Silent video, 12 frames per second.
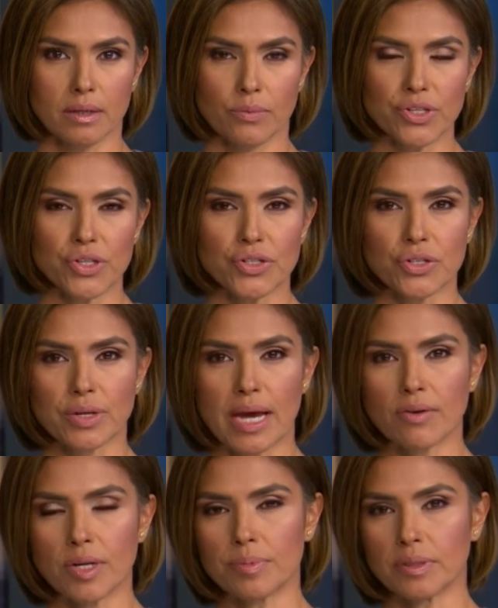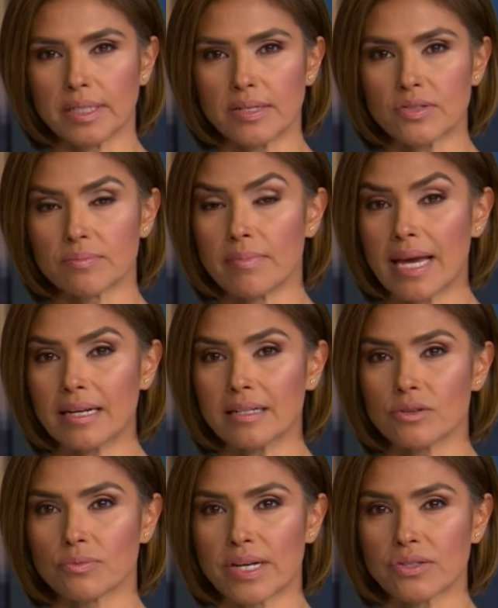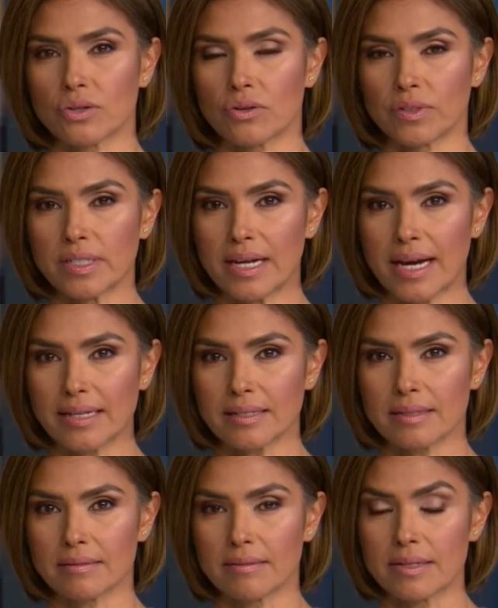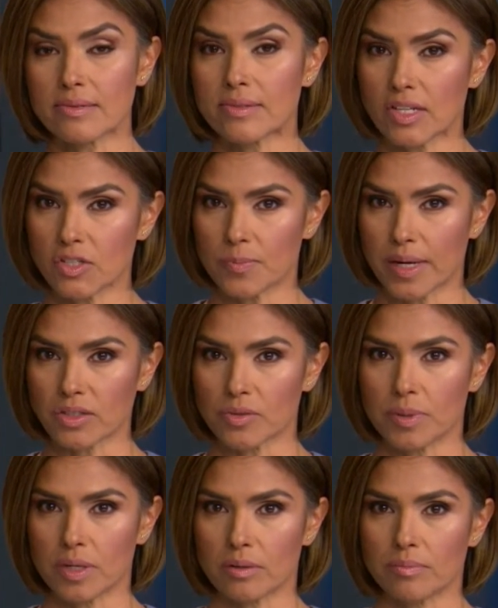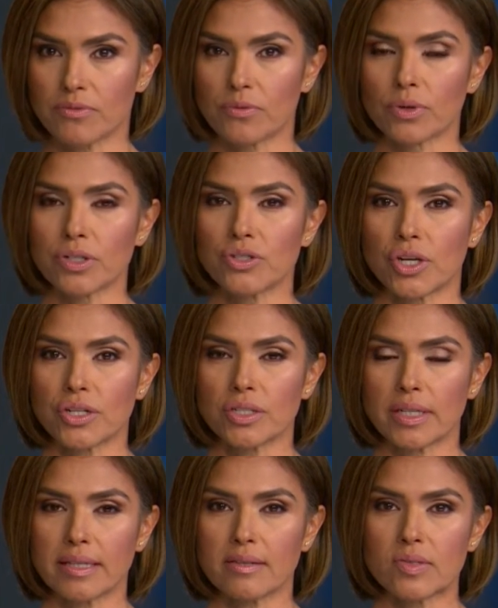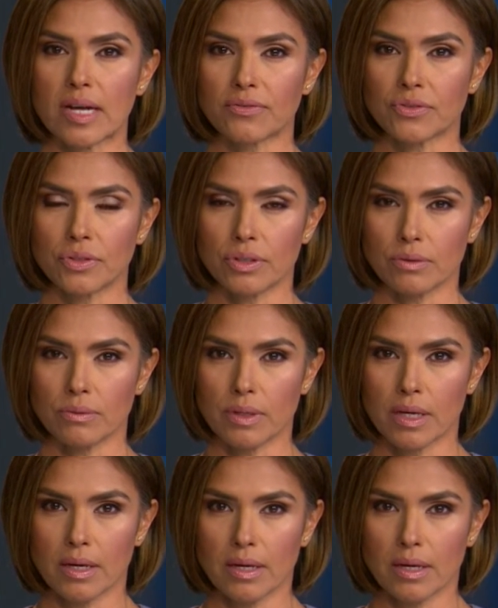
Westchester County Police made an arrest overnight. The suspect appeared before a judge late this afternoon.